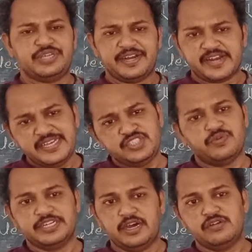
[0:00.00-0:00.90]
you can
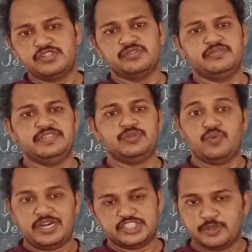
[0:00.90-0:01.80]
raise your doubts with
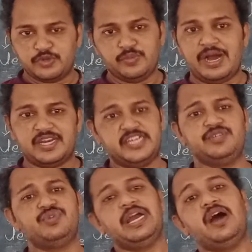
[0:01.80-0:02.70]
WhatsApp group.
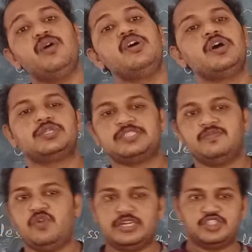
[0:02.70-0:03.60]
Already we have
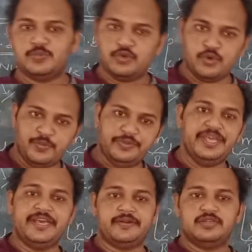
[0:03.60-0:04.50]
some WhatsApp
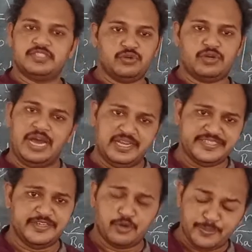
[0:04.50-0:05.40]
group there, so
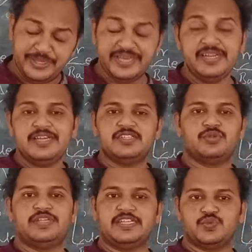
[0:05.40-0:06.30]
college group
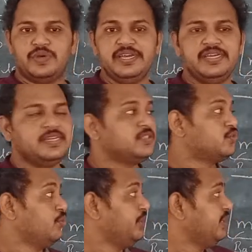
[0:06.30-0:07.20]
there. So that's
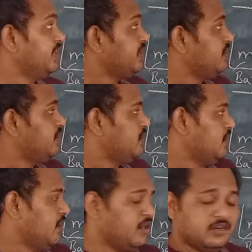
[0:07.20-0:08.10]
why. So
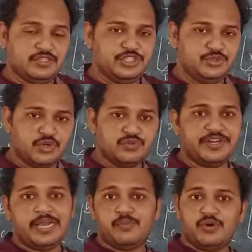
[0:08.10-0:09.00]
here you don't
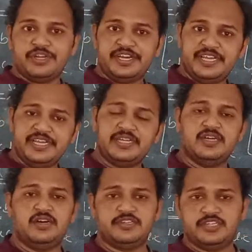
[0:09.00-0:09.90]
worry about
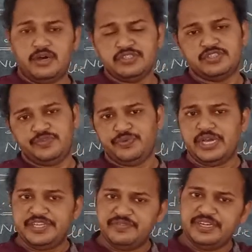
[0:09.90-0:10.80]
any
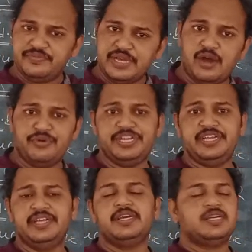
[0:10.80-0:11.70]
doubts. Even if you have
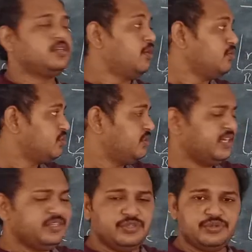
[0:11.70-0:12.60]
any doubts,
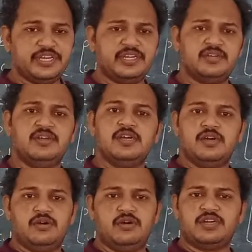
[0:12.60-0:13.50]
then you can
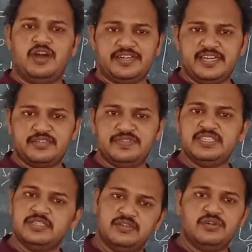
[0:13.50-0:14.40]
contact
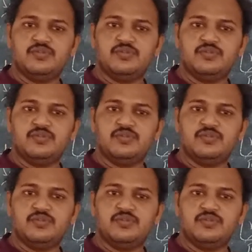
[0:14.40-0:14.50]
with